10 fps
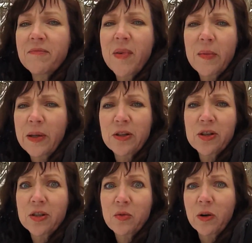Maybe it's
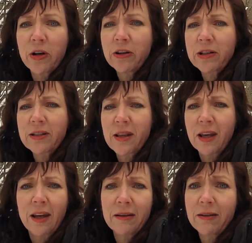just a weird artist
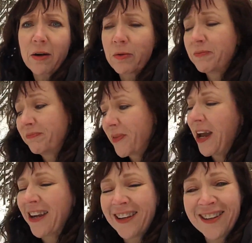thing, I don't know.
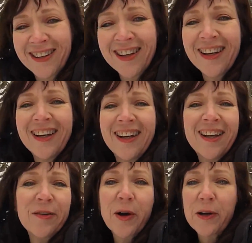
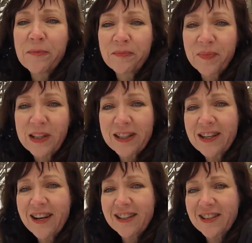Anyway, see
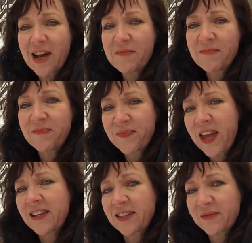you next time.
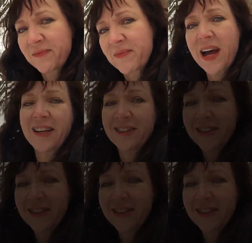Thanks, bye.